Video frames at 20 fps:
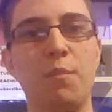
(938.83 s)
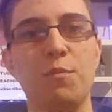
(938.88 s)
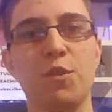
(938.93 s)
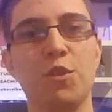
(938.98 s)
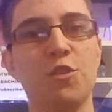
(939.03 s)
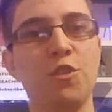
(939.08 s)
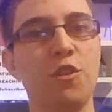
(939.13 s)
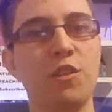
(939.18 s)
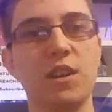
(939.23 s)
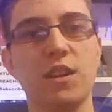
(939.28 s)
You
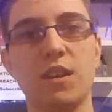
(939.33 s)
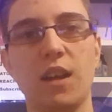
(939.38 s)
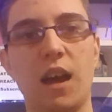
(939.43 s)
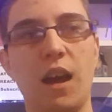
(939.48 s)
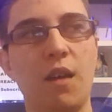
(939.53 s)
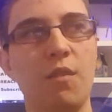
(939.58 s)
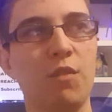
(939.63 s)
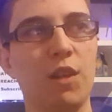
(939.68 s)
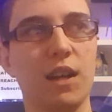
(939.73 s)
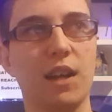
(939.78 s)
don't need to
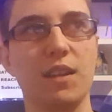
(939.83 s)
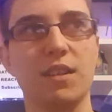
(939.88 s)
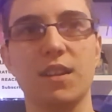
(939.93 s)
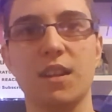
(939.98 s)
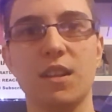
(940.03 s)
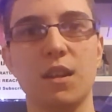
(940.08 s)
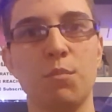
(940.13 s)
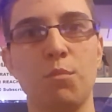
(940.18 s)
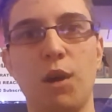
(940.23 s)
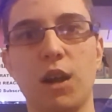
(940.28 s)
have, like I
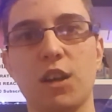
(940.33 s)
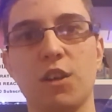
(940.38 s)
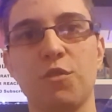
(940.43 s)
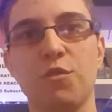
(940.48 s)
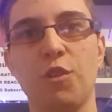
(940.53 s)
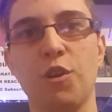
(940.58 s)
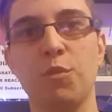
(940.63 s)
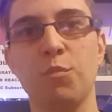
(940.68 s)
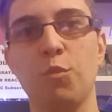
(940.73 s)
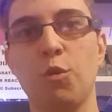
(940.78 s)
said, the
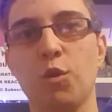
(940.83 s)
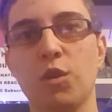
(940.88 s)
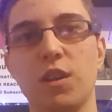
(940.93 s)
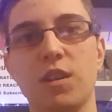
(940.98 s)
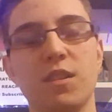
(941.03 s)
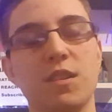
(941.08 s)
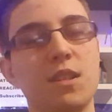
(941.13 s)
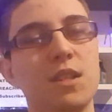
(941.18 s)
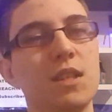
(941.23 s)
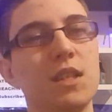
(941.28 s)
microphone more
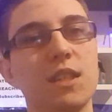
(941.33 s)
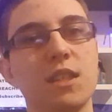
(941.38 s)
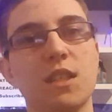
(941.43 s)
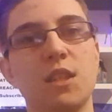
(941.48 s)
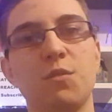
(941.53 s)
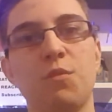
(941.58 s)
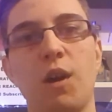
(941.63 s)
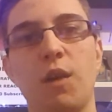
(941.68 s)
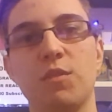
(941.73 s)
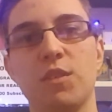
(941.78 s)
than
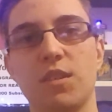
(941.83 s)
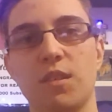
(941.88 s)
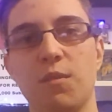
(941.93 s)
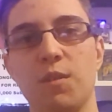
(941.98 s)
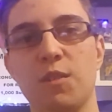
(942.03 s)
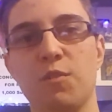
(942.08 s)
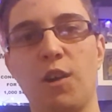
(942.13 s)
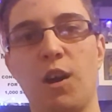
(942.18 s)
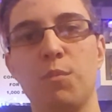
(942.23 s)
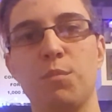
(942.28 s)
65 to
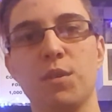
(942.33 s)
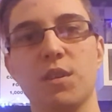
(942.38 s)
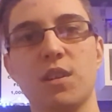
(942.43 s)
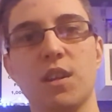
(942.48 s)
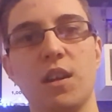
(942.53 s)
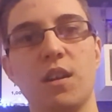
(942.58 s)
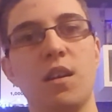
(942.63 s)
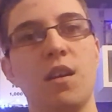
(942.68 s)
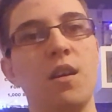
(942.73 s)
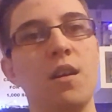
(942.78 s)

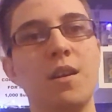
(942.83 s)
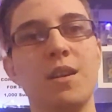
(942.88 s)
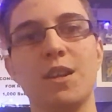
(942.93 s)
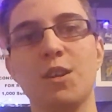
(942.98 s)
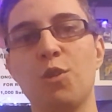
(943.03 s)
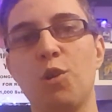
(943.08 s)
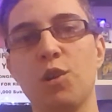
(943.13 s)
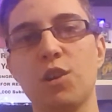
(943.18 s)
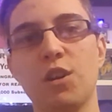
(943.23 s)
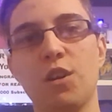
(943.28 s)
75%, the
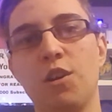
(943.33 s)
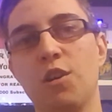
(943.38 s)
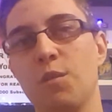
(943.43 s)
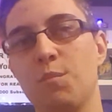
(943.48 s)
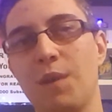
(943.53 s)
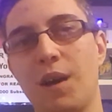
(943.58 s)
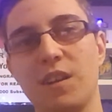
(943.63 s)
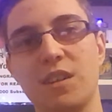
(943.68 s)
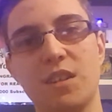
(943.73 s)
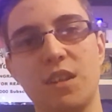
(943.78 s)
audio
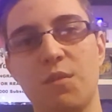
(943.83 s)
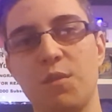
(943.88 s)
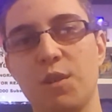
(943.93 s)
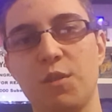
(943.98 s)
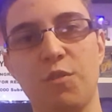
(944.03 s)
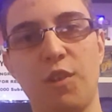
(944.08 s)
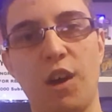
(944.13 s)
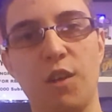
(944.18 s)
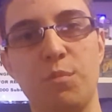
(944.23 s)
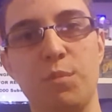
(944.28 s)
about
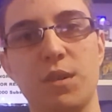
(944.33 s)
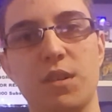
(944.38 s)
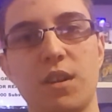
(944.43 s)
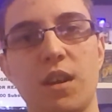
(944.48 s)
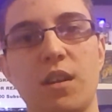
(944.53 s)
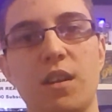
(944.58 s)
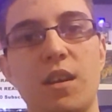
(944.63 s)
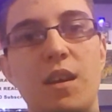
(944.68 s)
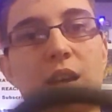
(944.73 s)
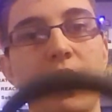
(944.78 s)

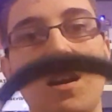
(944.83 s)
75%.